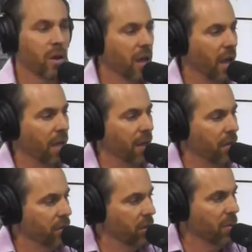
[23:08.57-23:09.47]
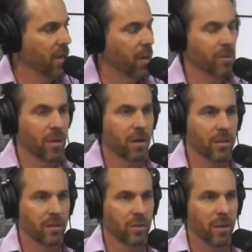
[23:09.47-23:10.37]
Right. And then somebody comes along
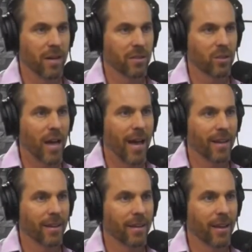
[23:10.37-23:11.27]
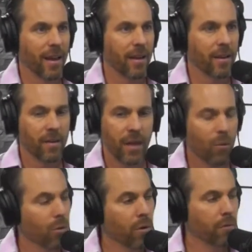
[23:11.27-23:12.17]
and just buys a jacket, and they
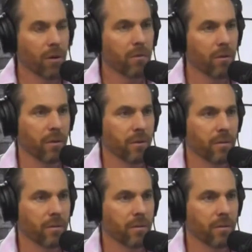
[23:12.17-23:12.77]
ruin it for everyone.